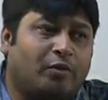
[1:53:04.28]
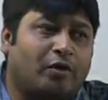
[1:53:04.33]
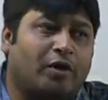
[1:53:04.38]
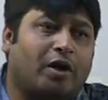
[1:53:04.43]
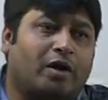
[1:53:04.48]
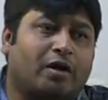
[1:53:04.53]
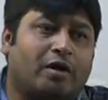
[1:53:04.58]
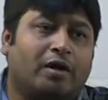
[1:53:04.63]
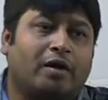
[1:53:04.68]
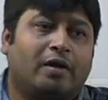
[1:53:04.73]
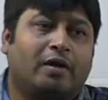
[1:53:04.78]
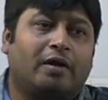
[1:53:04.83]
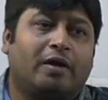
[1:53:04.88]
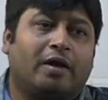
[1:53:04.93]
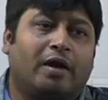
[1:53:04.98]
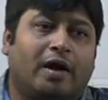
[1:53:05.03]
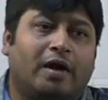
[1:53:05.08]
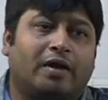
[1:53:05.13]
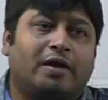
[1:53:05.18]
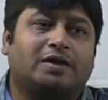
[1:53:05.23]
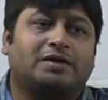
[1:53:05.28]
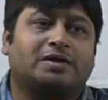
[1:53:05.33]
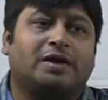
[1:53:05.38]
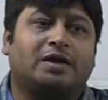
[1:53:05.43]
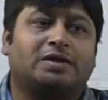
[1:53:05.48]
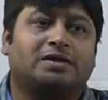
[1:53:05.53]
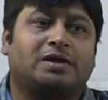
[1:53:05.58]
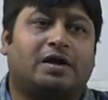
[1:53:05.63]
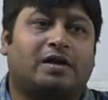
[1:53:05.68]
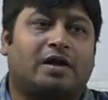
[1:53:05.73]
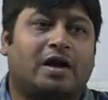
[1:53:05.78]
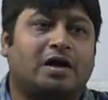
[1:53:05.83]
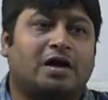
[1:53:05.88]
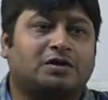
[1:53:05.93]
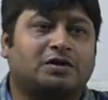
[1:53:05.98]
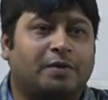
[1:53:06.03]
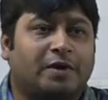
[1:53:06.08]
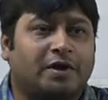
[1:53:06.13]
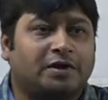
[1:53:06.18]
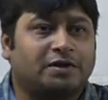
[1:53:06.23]
the product? Unless there is a
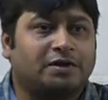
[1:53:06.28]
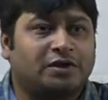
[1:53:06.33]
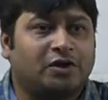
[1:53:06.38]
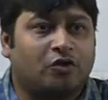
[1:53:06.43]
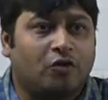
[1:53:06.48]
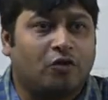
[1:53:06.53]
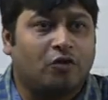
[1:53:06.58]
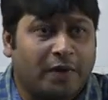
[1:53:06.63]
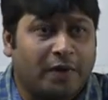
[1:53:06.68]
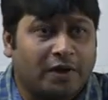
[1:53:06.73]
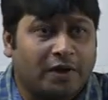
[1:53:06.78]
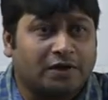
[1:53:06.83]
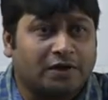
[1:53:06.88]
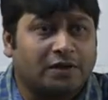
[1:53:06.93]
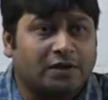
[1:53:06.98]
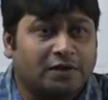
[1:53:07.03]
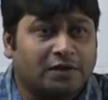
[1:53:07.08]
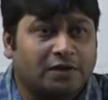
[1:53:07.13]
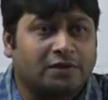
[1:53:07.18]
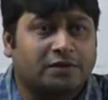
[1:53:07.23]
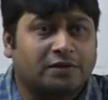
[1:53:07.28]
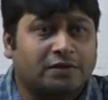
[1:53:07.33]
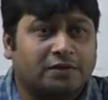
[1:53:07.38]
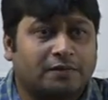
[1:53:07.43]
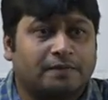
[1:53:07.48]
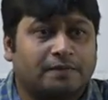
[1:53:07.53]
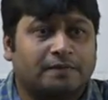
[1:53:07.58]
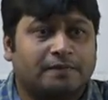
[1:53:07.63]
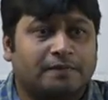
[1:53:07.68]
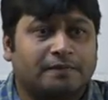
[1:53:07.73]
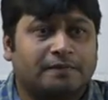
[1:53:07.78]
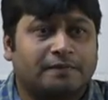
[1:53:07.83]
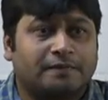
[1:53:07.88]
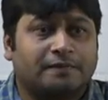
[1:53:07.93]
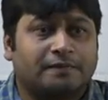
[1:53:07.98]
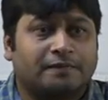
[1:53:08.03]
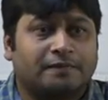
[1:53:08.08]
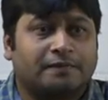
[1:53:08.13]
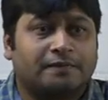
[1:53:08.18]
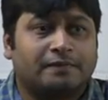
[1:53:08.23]
transparency and openness in the system.
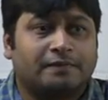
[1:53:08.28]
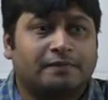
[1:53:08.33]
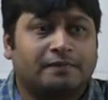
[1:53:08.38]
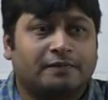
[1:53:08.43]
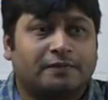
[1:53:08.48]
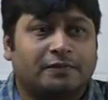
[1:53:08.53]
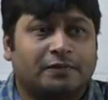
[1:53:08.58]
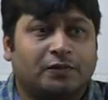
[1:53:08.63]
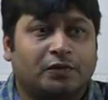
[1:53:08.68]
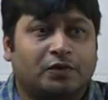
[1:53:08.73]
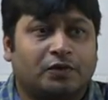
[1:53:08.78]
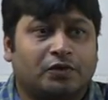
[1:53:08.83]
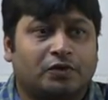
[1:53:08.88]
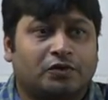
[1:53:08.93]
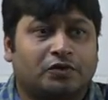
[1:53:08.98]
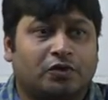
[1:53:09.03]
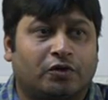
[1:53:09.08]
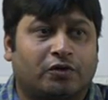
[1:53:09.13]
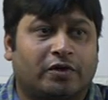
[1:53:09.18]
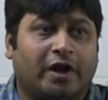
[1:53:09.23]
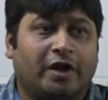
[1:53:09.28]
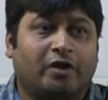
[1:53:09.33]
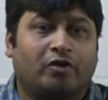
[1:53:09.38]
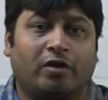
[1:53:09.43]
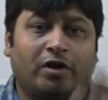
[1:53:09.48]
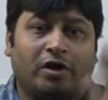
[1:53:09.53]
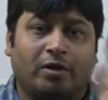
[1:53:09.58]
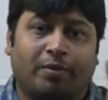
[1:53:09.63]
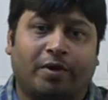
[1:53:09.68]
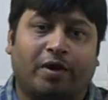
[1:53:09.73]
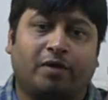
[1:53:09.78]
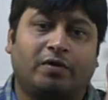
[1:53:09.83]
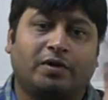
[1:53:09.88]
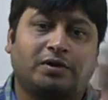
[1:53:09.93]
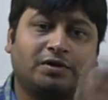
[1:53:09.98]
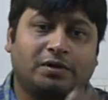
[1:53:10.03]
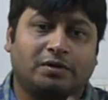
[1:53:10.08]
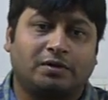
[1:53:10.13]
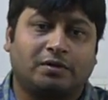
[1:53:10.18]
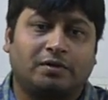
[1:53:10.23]
So you try to interpret
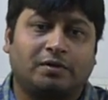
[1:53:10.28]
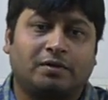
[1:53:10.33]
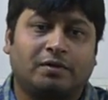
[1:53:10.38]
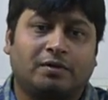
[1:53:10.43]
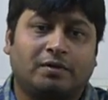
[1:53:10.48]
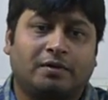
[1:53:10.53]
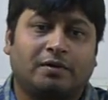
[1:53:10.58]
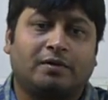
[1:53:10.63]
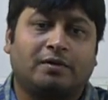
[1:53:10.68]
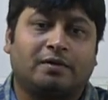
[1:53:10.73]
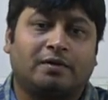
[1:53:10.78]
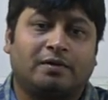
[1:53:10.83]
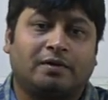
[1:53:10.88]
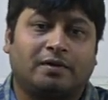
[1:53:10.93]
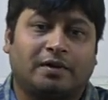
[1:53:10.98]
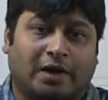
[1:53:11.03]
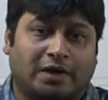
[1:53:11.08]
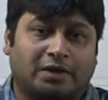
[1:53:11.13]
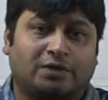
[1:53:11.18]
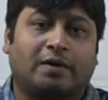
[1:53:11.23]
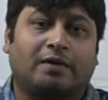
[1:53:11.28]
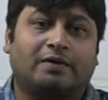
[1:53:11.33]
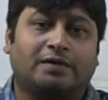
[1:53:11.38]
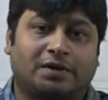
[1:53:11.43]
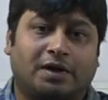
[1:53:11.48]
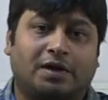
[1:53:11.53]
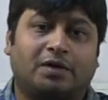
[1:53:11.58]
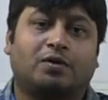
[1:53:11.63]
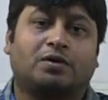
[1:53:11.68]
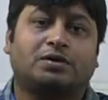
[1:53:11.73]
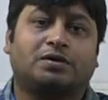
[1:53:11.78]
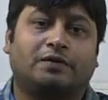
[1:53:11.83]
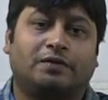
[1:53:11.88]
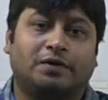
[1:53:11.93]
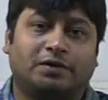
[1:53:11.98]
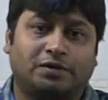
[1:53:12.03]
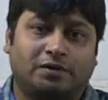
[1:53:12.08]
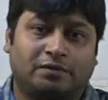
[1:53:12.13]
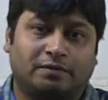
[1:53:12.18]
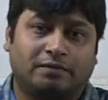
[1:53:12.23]
Wilson. That is why we say it was a
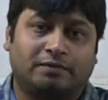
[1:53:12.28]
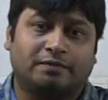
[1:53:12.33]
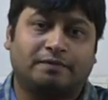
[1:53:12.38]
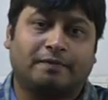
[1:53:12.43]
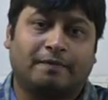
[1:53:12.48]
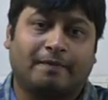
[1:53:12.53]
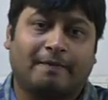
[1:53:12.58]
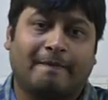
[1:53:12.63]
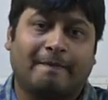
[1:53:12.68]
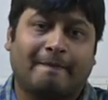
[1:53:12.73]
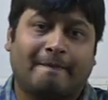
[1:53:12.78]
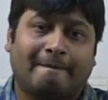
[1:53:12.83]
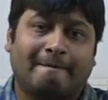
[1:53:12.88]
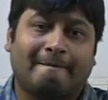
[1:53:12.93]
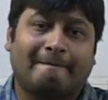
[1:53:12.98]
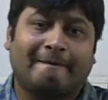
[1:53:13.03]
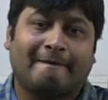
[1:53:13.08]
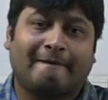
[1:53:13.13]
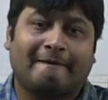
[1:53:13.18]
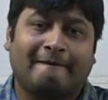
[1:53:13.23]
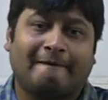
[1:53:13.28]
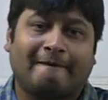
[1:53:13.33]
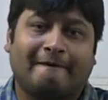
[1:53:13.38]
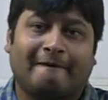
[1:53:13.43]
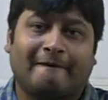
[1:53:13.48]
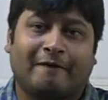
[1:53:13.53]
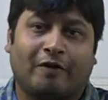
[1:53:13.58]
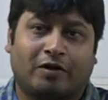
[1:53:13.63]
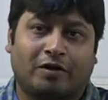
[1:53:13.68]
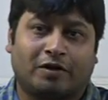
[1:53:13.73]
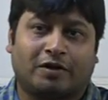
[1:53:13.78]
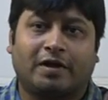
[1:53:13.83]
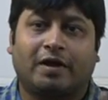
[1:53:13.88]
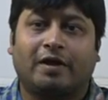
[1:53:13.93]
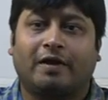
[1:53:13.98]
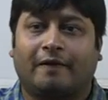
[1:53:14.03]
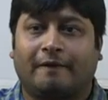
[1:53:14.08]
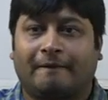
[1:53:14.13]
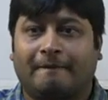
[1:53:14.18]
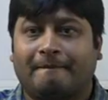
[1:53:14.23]
vision, okay, not a
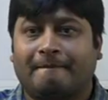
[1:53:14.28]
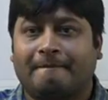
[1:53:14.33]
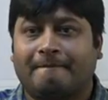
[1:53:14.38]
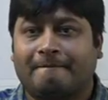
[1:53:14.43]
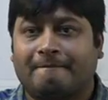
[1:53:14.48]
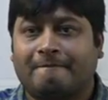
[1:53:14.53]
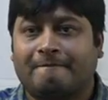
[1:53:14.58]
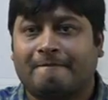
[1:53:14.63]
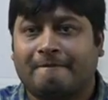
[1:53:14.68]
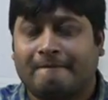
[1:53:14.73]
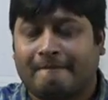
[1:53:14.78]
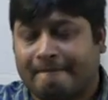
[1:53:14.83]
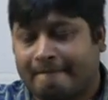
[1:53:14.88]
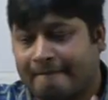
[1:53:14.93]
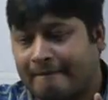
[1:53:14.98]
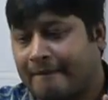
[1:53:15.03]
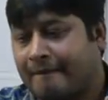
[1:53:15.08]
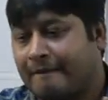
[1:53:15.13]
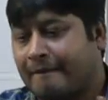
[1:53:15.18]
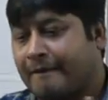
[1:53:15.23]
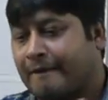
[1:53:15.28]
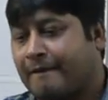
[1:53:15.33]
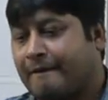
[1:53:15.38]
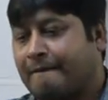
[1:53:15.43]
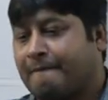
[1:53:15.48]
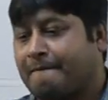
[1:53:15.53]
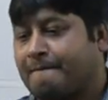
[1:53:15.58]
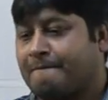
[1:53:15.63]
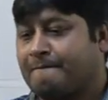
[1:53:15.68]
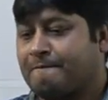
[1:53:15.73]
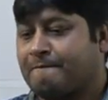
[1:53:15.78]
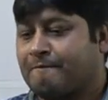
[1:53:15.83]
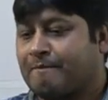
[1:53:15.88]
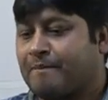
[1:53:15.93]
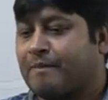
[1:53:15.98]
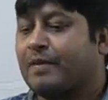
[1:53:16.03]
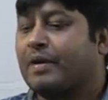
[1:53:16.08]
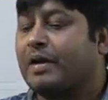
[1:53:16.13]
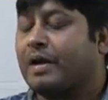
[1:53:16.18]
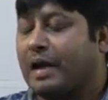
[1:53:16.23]
theory. Okay,
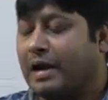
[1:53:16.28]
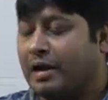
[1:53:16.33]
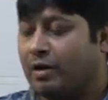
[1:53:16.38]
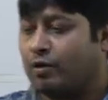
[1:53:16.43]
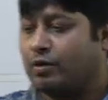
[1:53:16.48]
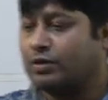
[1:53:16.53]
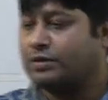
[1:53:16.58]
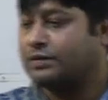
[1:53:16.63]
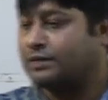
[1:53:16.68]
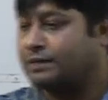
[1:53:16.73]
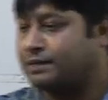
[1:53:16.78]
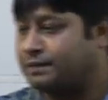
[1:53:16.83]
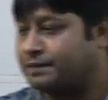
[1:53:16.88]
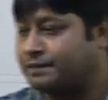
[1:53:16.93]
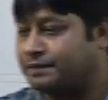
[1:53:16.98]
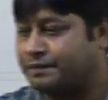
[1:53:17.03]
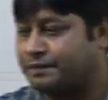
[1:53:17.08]
write a question.